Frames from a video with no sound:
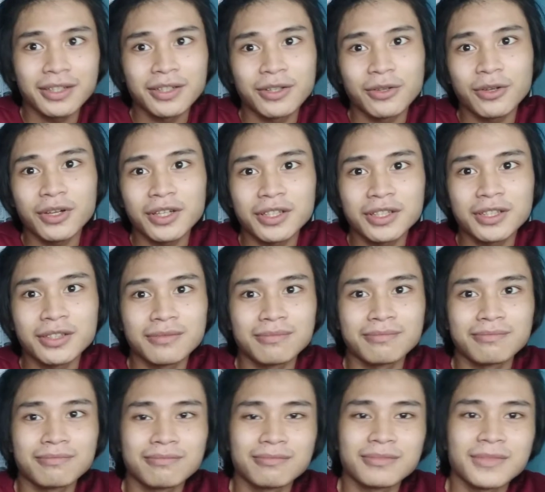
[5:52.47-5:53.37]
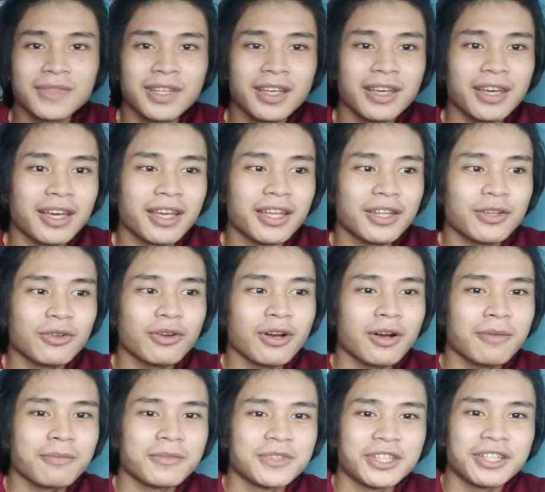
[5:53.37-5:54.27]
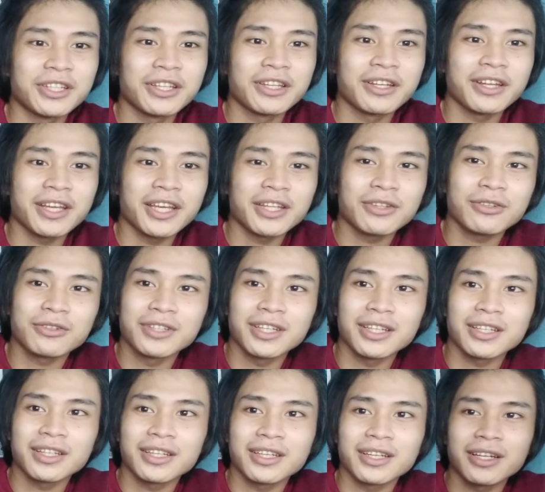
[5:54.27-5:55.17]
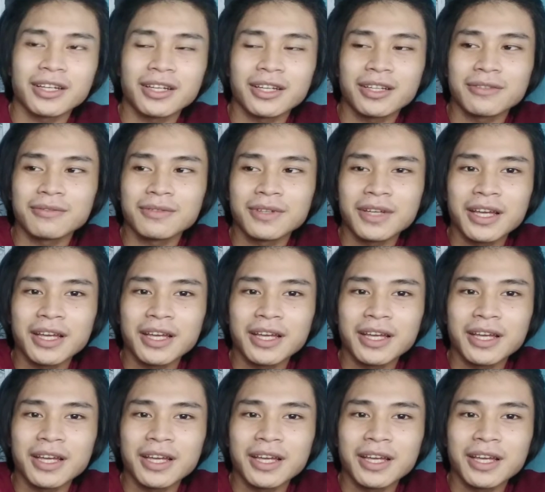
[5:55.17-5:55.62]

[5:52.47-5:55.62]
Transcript: can and you have a generator that can